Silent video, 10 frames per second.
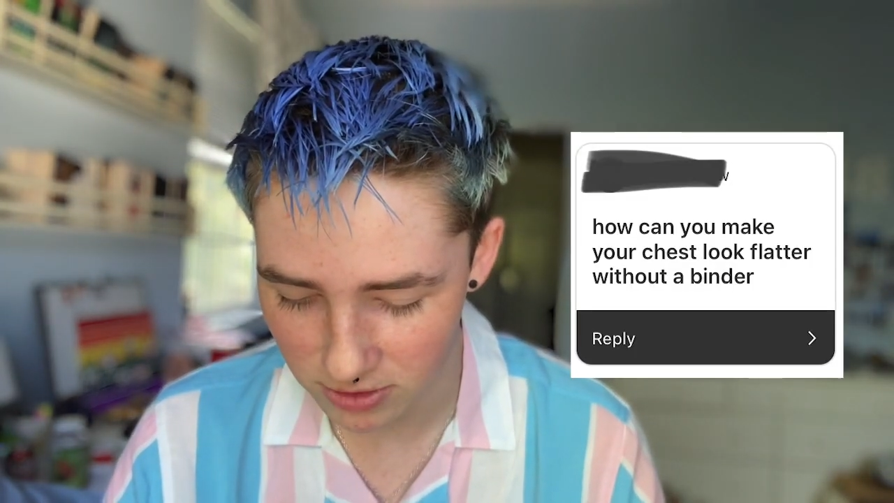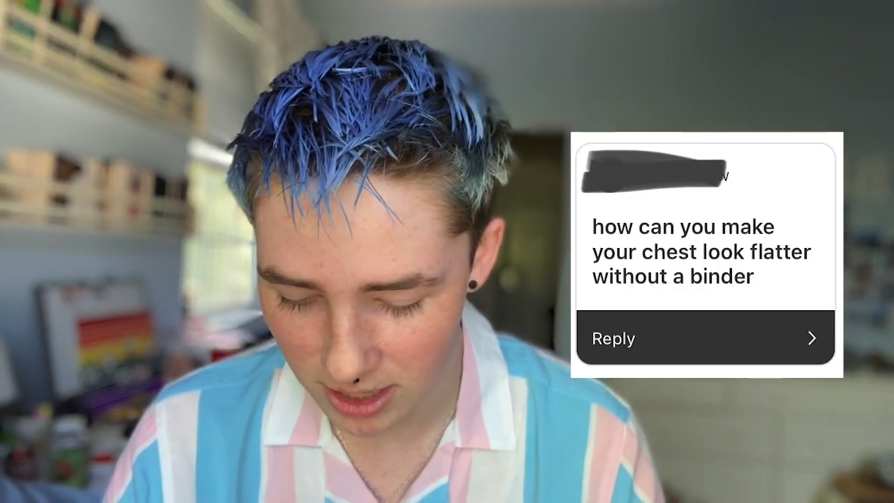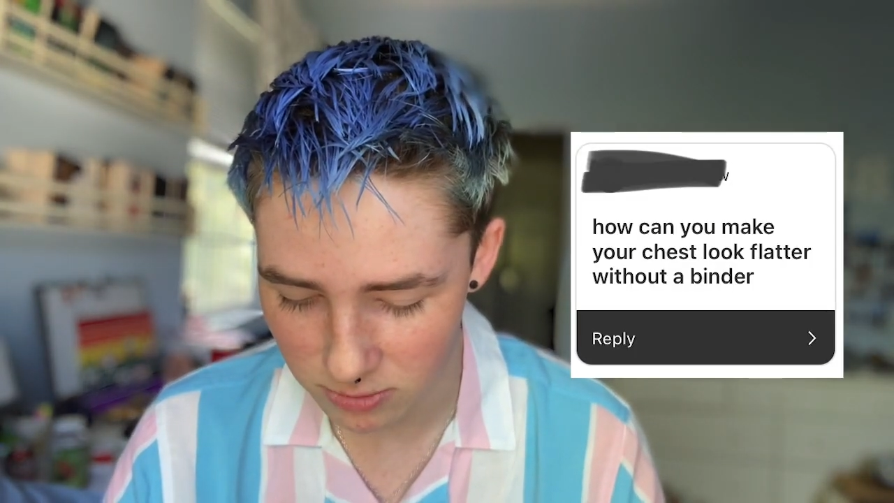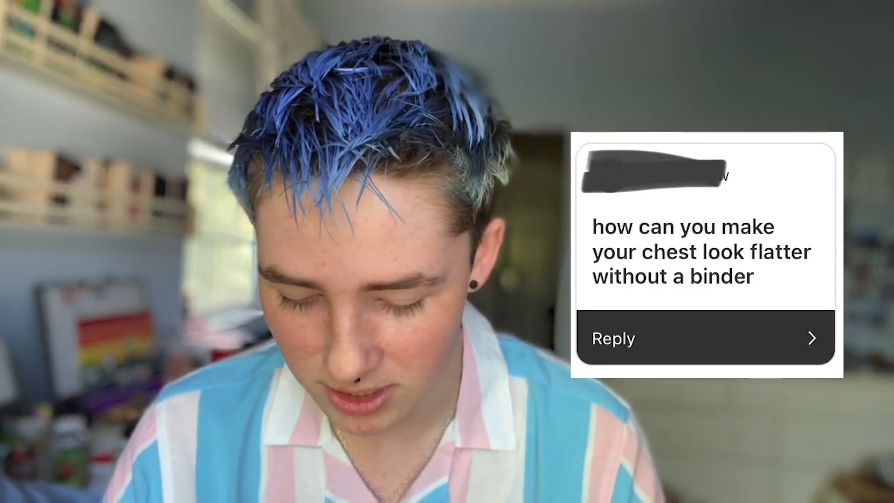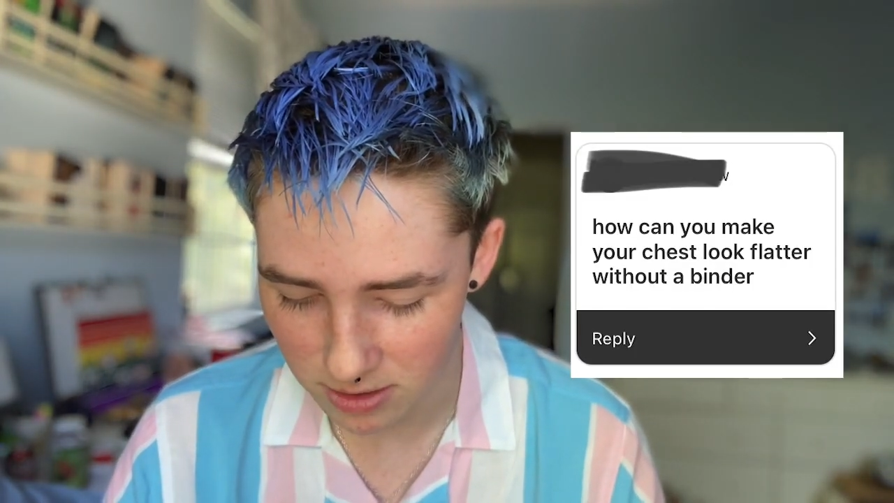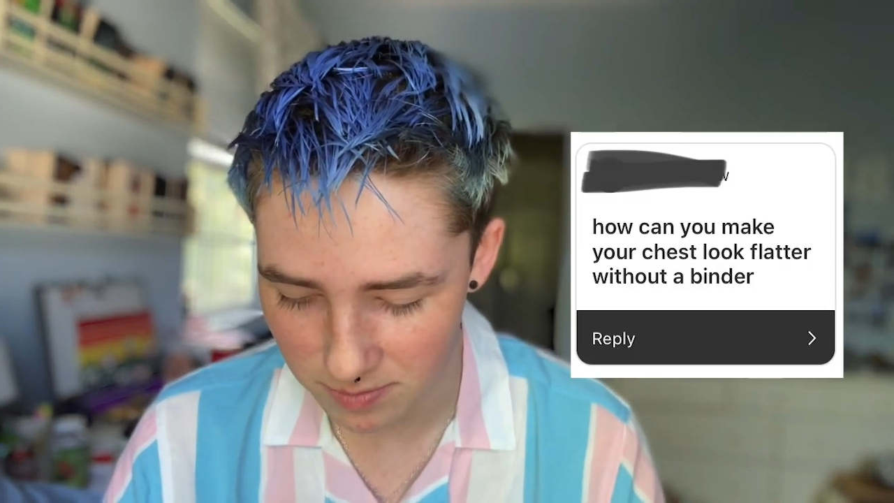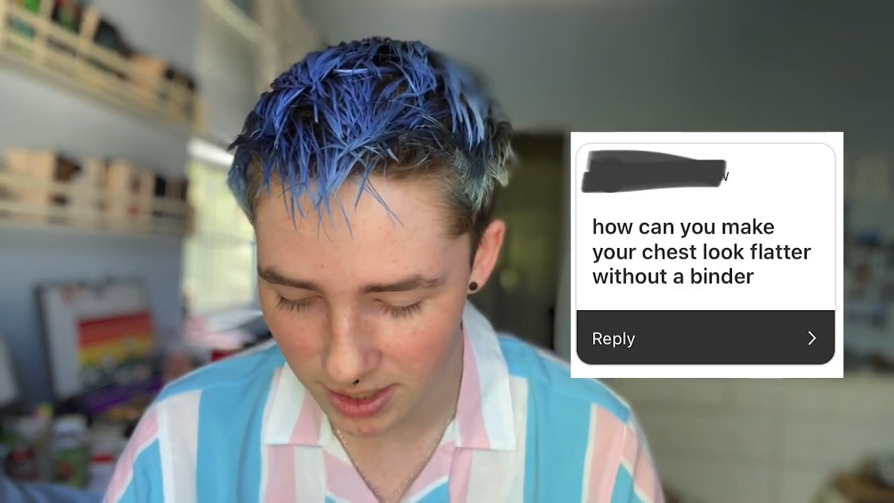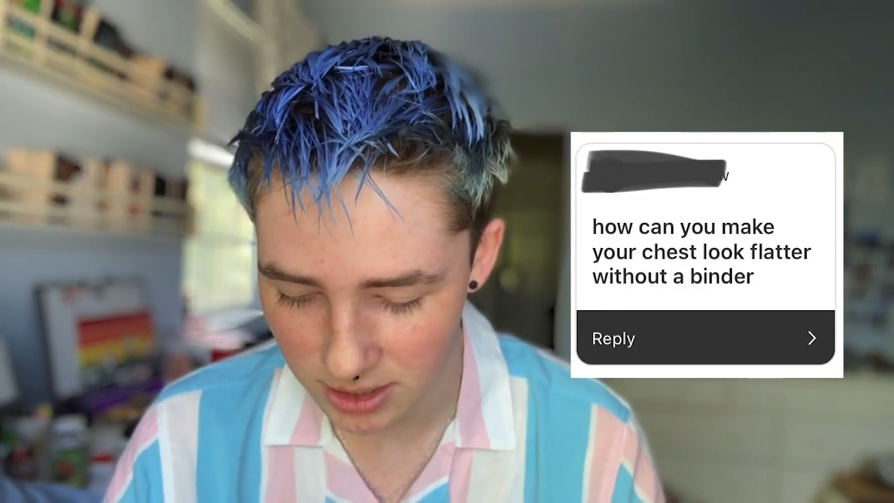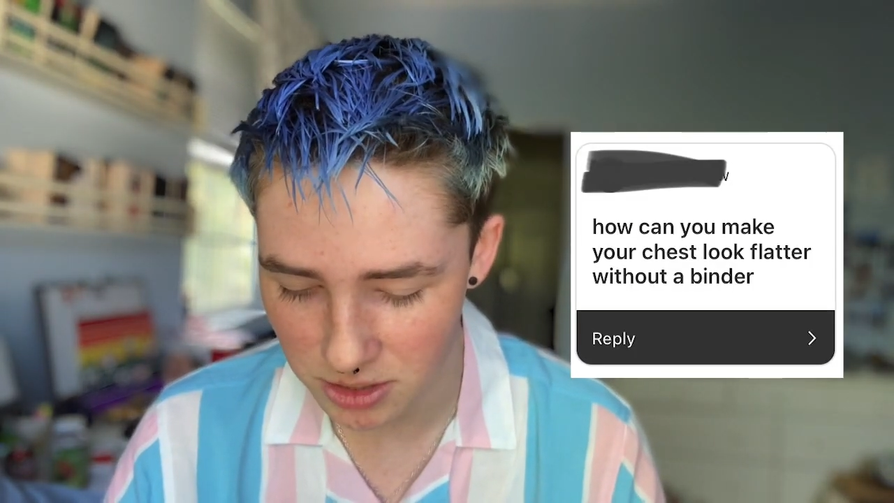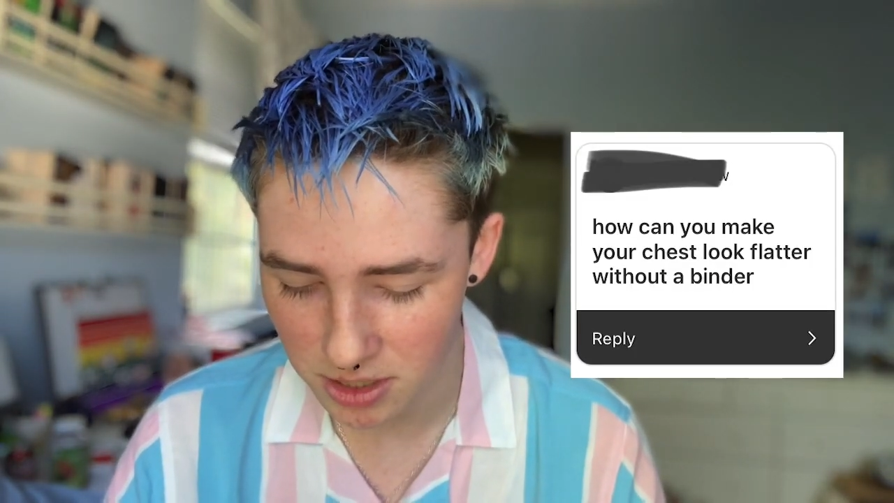flatter without a
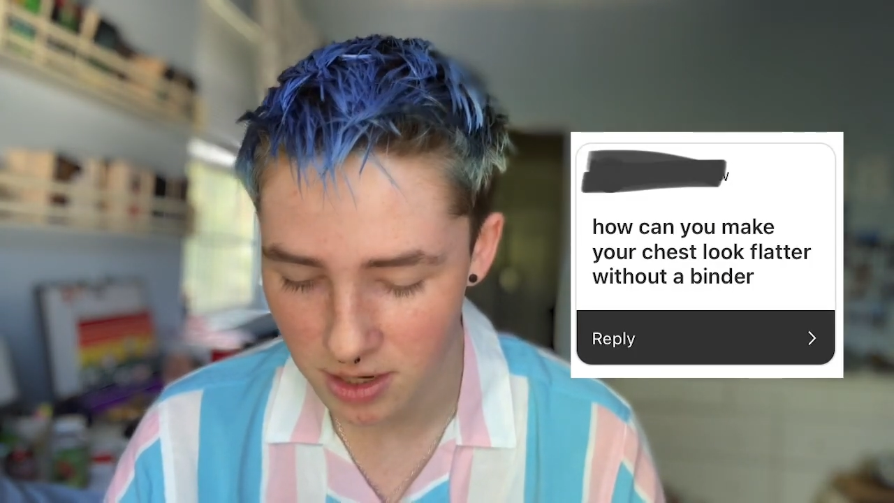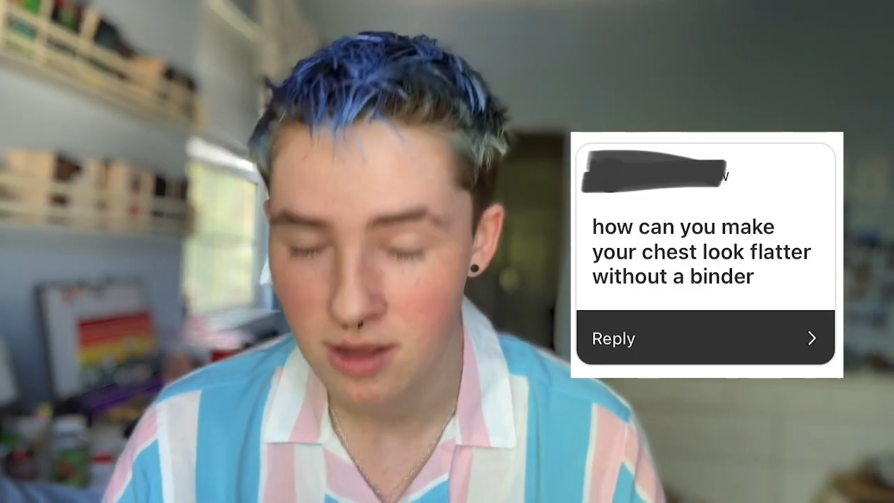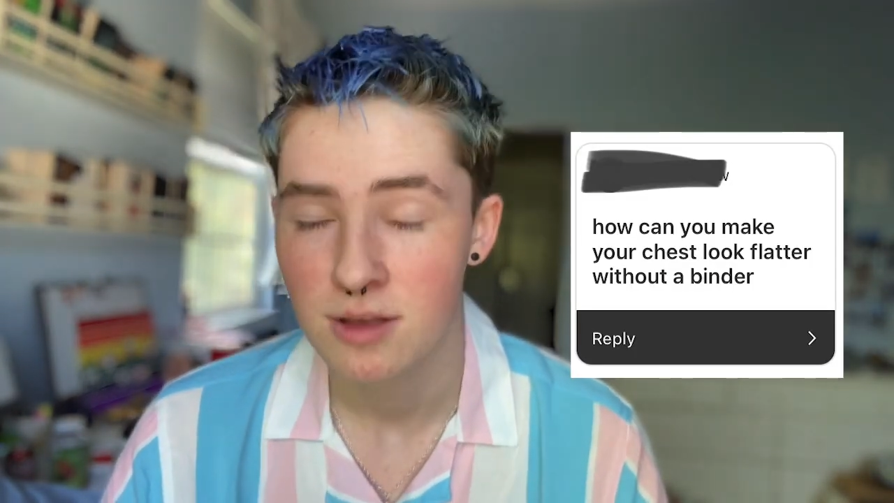binder?